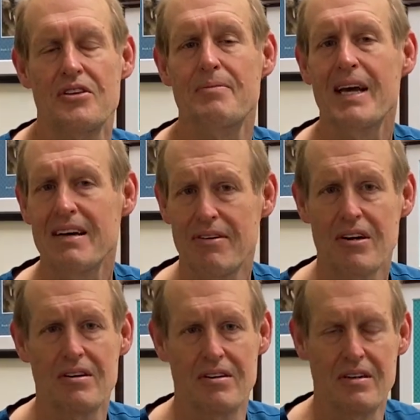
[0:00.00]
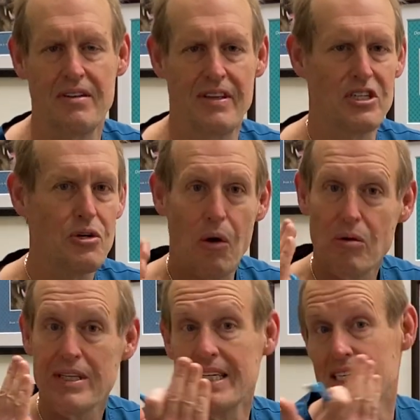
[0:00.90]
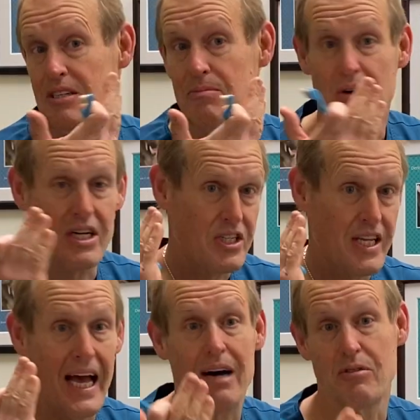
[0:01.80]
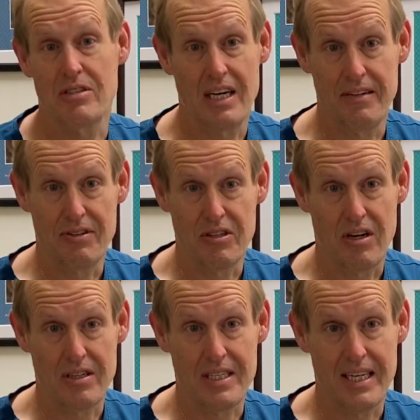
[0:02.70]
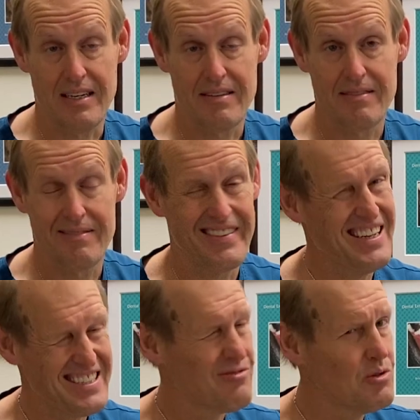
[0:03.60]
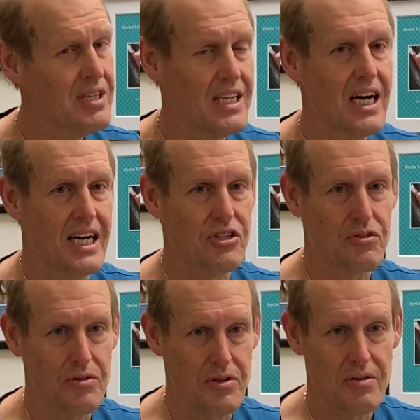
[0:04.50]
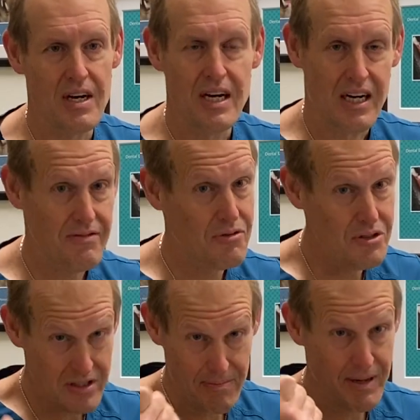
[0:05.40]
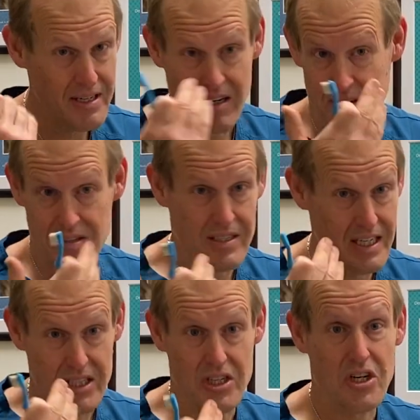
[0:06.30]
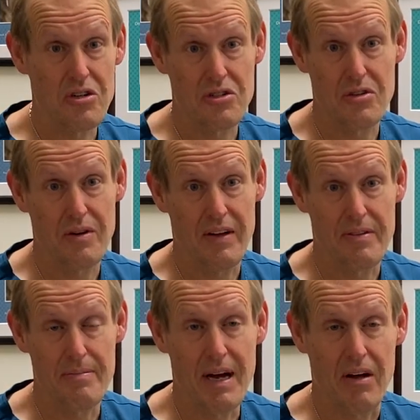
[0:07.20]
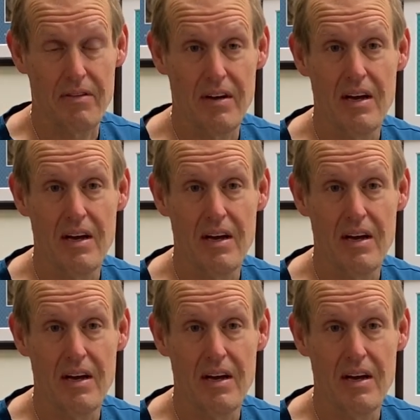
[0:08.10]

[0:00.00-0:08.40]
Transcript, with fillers: You may have heard that you only need to brush the outside of your dog's teeth, and that's really not true. Unfortunately, periodontal disease occurs throughout the mouth.